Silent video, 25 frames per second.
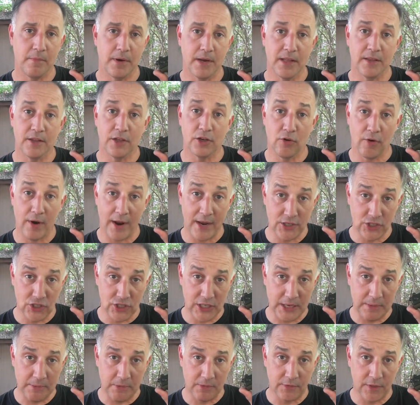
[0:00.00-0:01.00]
But in the grand
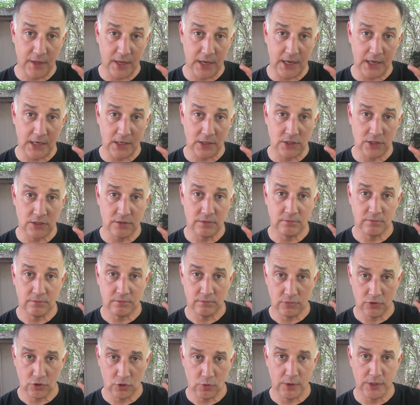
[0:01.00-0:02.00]
scheme of things,
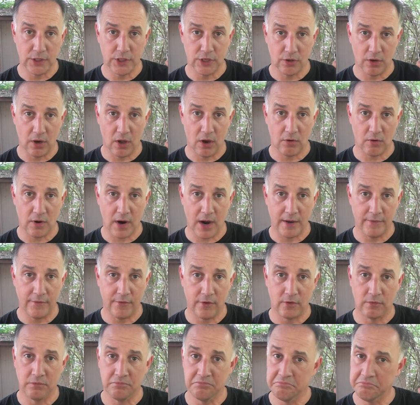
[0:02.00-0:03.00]
22 long
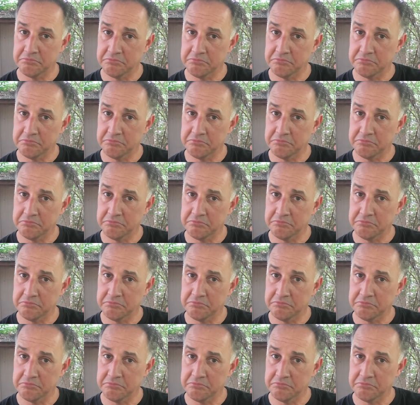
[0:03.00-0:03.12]
rifle,